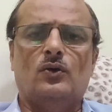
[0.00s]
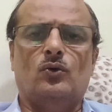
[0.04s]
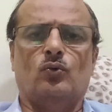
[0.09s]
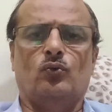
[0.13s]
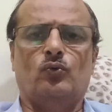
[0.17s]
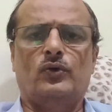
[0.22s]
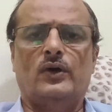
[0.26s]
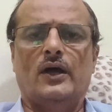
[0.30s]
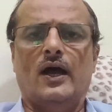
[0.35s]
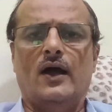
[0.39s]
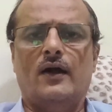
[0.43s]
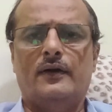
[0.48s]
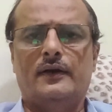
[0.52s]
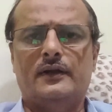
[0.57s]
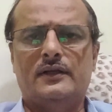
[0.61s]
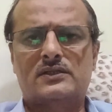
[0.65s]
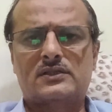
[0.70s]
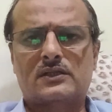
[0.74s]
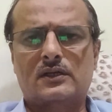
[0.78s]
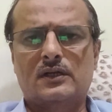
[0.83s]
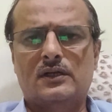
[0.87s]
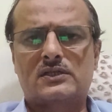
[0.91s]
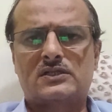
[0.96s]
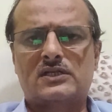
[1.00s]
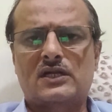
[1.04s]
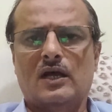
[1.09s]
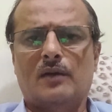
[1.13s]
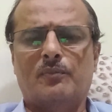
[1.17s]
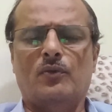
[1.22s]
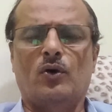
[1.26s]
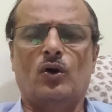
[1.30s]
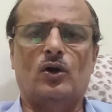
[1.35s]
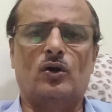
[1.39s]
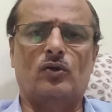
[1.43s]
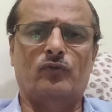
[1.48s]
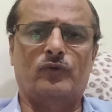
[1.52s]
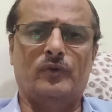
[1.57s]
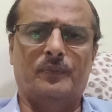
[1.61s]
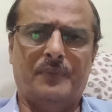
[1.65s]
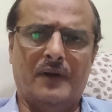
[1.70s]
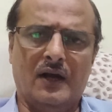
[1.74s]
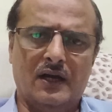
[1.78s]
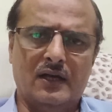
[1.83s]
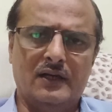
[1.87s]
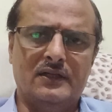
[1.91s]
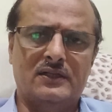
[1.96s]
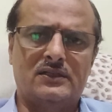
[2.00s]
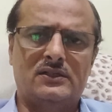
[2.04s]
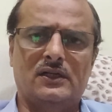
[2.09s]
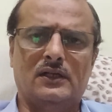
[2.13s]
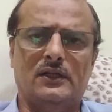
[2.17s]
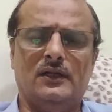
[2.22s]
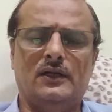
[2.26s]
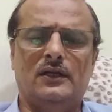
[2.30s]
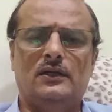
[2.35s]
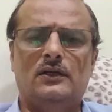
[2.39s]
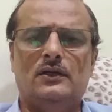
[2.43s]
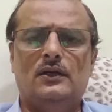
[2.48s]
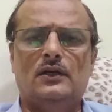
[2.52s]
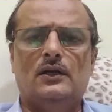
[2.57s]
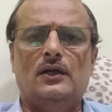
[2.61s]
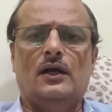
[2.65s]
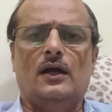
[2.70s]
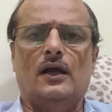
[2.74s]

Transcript: we have discussed about Vipaka Nishtiti,